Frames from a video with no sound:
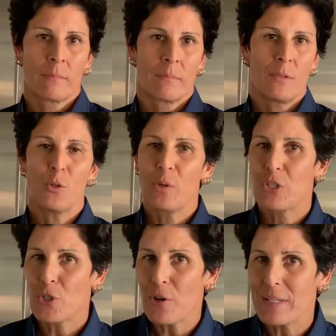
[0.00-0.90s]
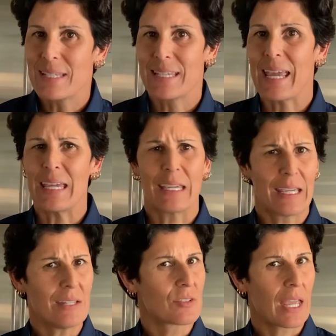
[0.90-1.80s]
We started saying
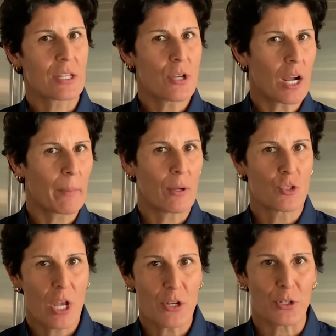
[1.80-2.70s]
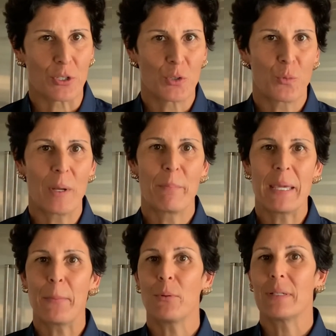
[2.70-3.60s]
kids can't talk about gender when
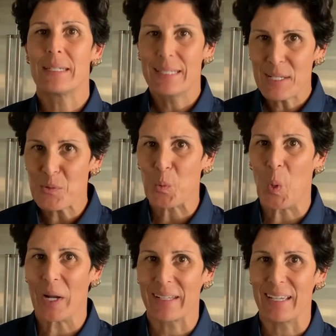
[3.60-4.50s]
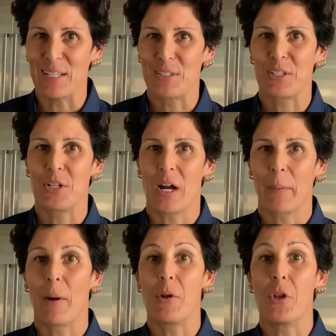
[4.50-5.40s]
people didn't want kids to talk
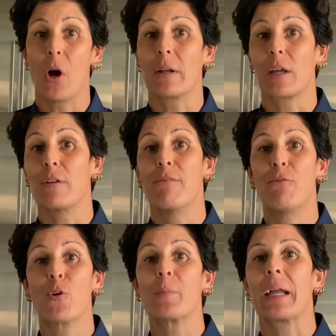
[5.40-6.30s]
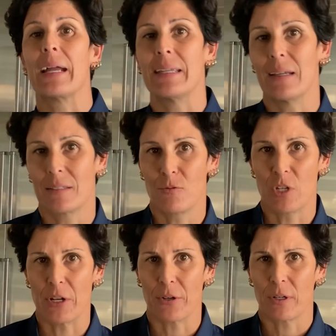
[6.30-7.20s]
about non-conforming ideas of
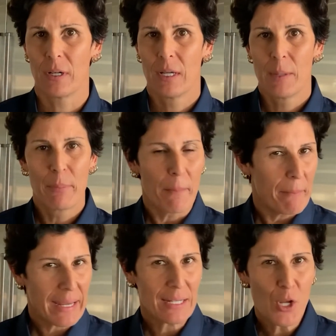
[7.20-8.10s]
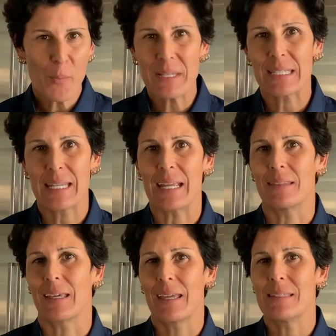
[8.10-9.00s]
gender. But make no mistake
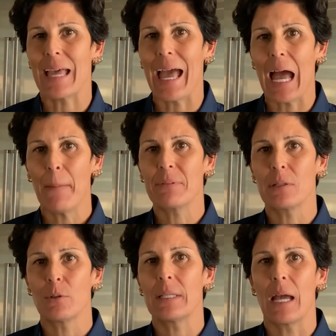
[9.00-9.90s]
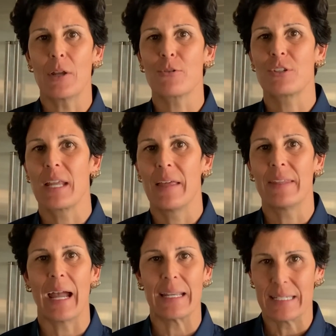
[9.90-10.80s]
that kids absolutely understand
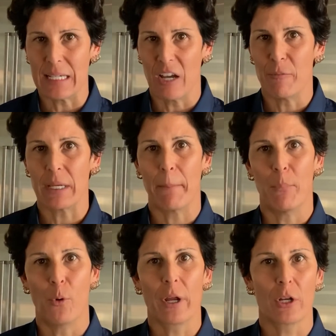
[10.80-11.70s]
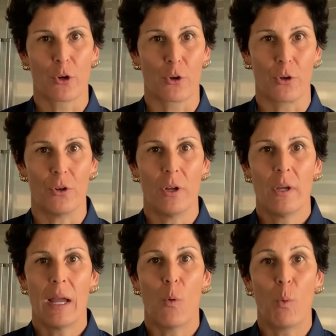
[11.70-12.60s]
the idea of being a boy and a girl
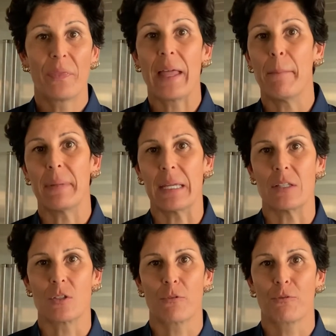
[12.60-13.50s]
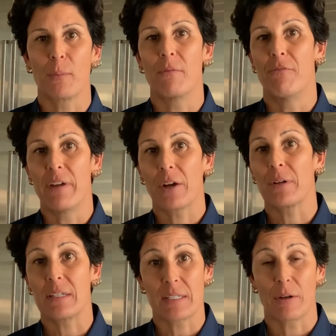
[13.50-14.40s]
and what that means from a very
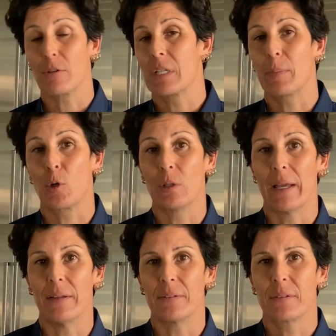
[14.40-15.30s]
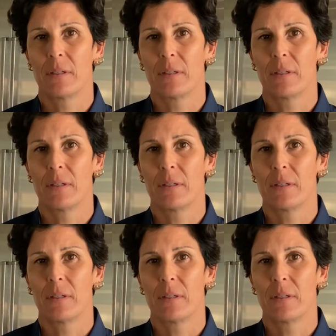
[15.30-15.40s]
stereotypical lens.